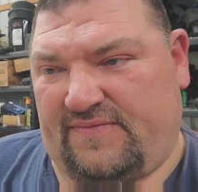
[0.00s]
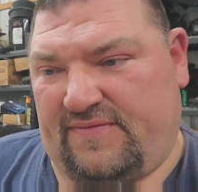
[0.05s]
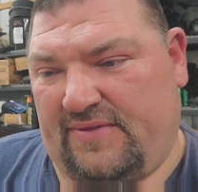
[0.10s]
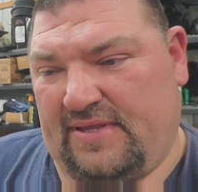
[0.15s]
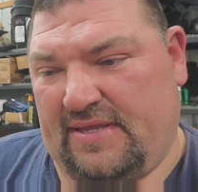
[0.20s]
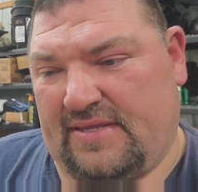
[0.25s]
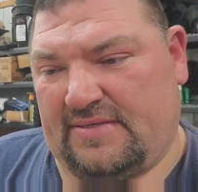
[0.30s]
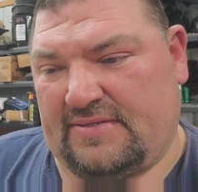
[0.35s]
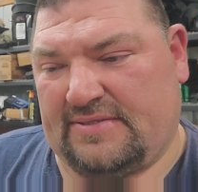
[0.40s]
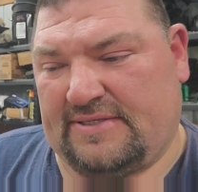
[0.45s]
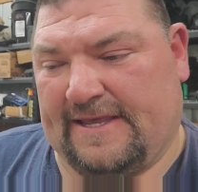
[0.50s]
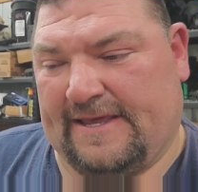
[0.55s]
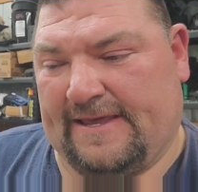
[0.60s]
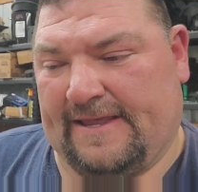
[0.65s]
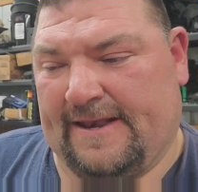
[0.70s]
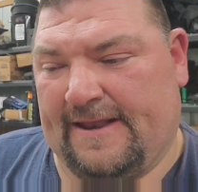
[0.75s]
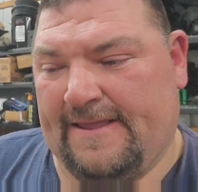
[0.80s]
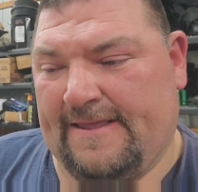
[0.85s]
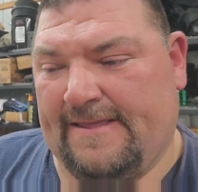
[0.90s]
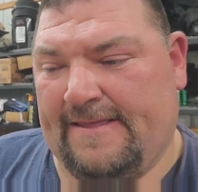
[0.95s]
for the
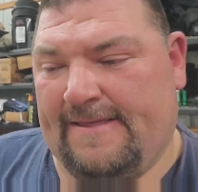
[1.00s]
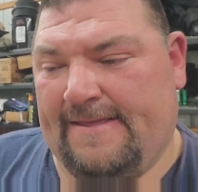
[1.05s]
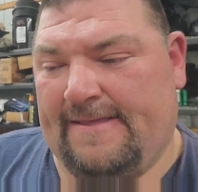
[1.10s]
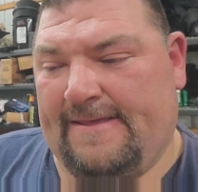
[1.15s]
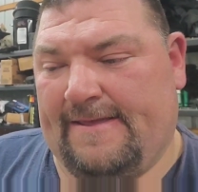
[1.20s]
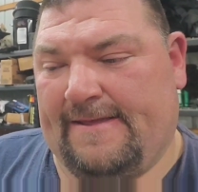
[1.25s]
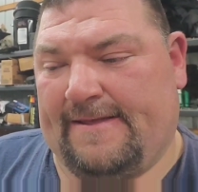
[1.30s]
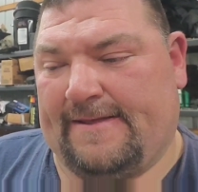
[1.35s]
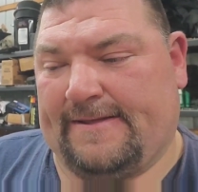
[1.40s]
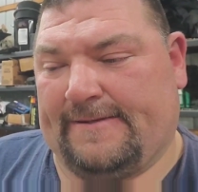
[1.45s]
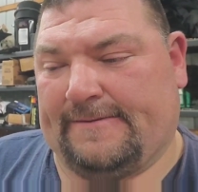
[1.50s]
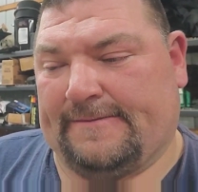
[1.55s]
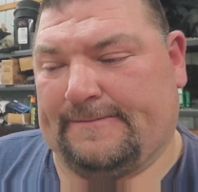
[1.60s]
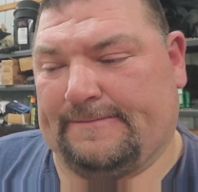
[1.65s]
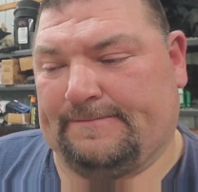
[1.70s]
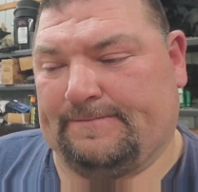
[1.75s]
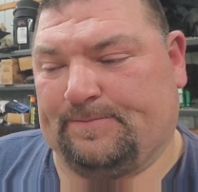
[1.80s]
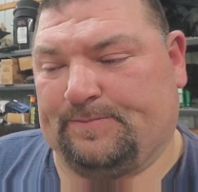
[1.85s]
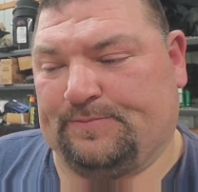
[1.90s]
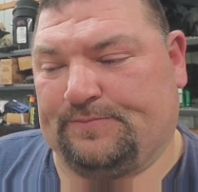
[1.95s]
inside.
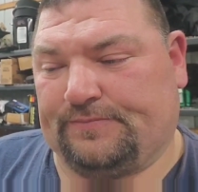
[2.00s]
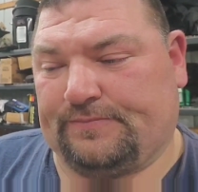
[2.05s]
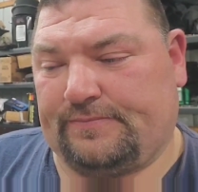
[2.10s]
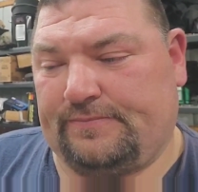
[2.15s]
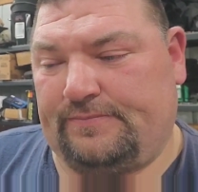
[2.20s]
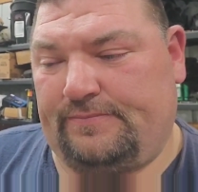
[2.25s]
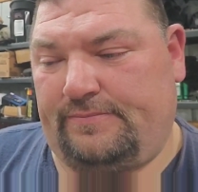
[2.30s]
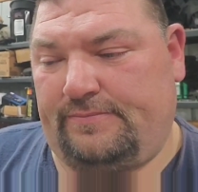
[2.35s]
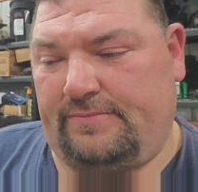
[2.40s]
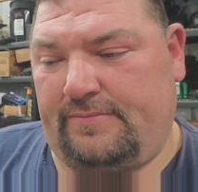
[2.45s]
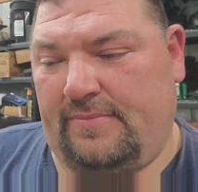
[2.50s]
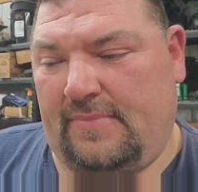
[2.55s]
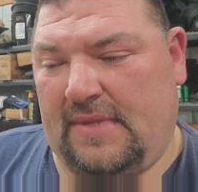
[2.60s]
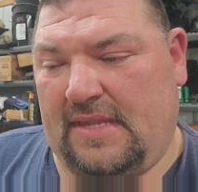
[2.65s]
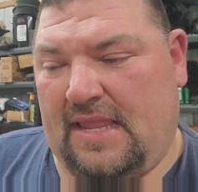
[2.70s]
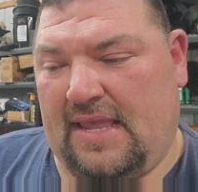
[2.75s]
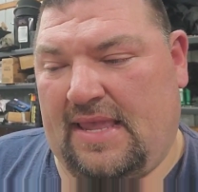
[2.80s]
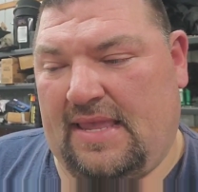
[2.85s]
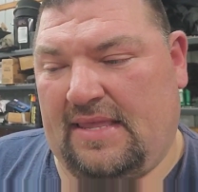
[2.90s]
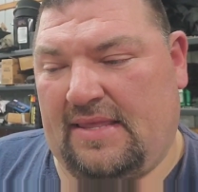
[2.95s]
Um,
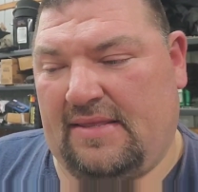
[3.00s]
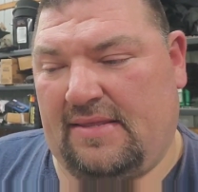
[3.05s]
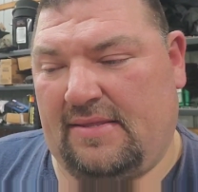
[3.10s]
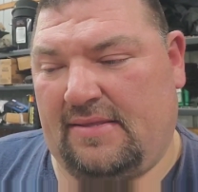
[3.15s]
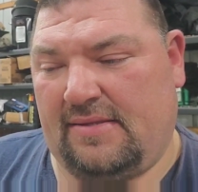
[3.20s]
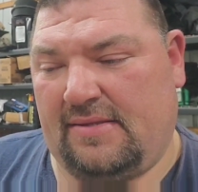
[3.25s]
I